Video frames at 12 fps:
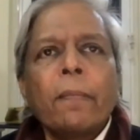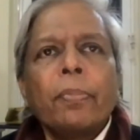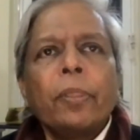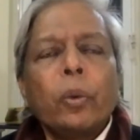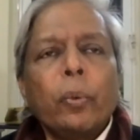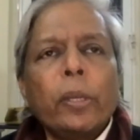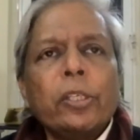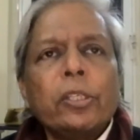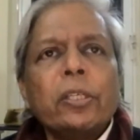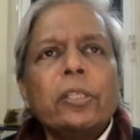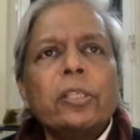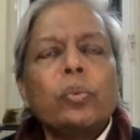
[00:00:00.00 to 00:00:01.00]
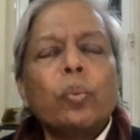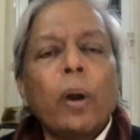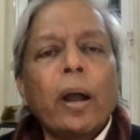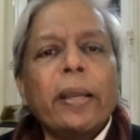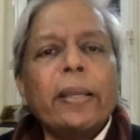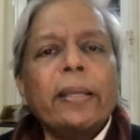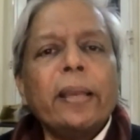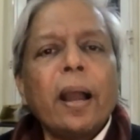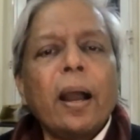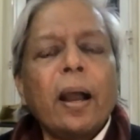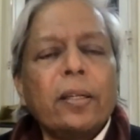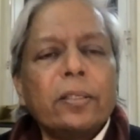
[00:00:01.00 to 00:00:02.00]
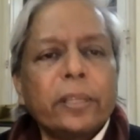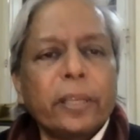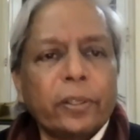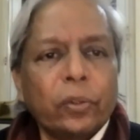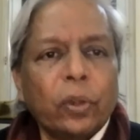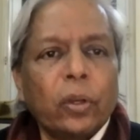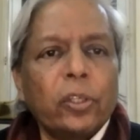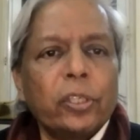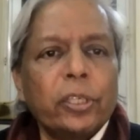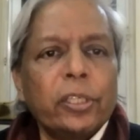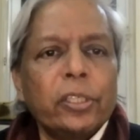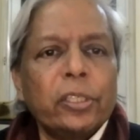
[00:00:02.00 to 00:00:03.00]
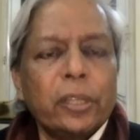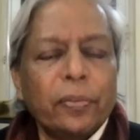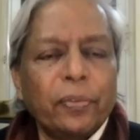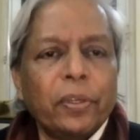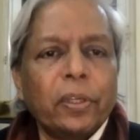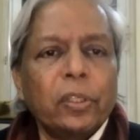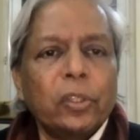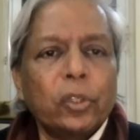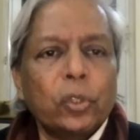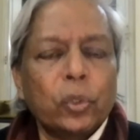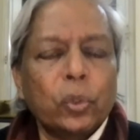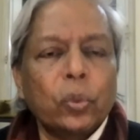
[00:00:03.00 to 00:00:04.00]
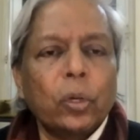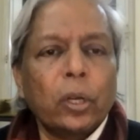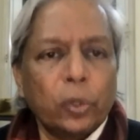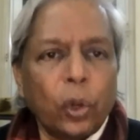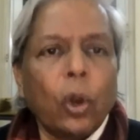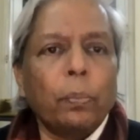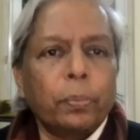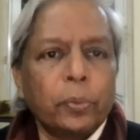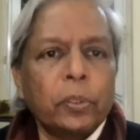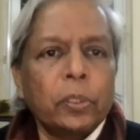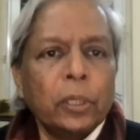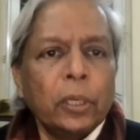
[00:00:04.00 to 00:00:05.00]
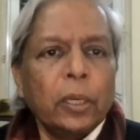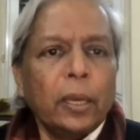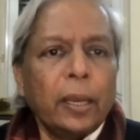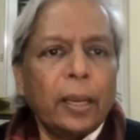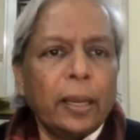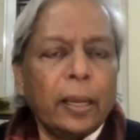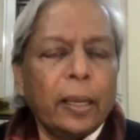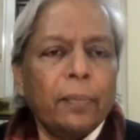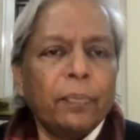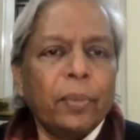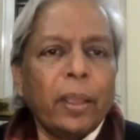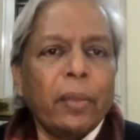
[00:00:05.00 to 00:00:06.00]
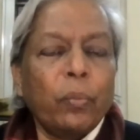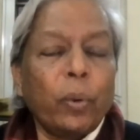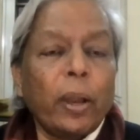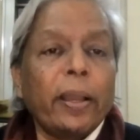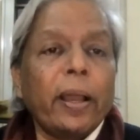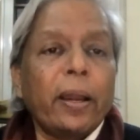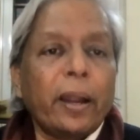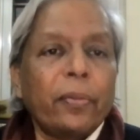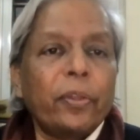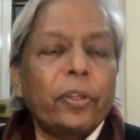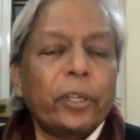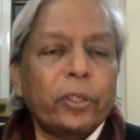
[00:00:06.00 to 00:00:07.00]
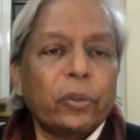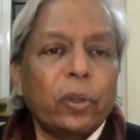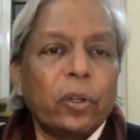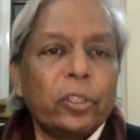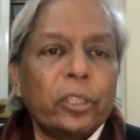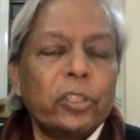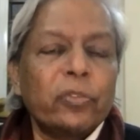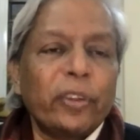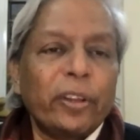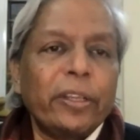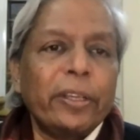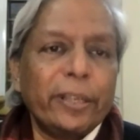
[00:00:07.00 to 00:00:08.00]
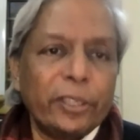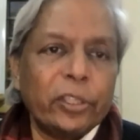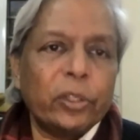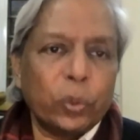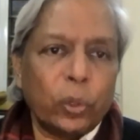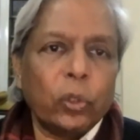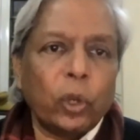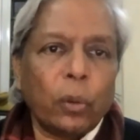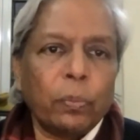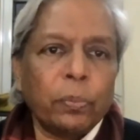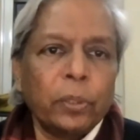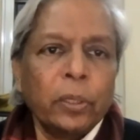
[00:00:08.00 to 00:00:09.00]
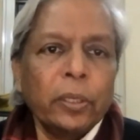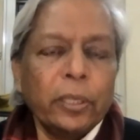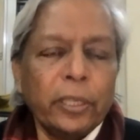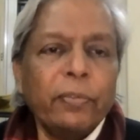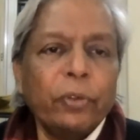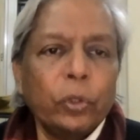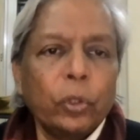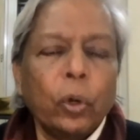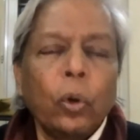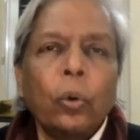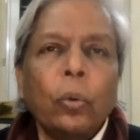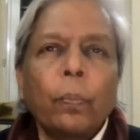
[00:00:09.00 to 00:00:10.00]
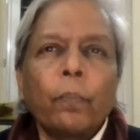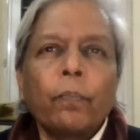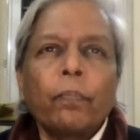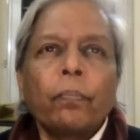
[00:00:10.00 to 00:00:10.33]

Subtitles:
The question is, why are technologies difficult to adopt? And why are other technologies very easy to adopt? Even though